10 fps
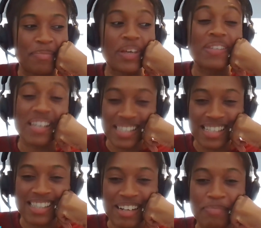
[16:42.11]
who's her
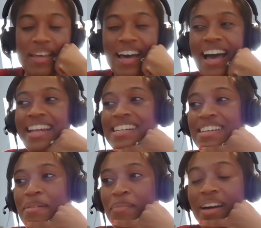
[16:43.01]
sister, and
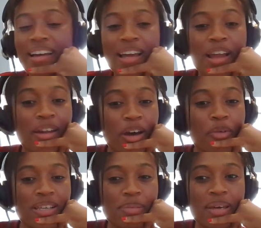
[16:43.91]
I learn her
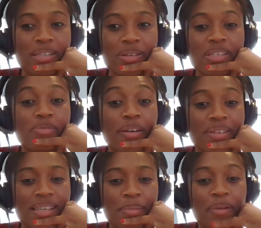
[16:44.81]
recipes because it's very
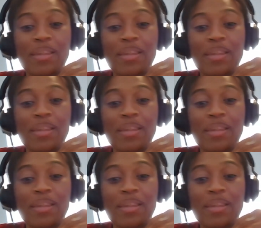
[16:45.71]
similar,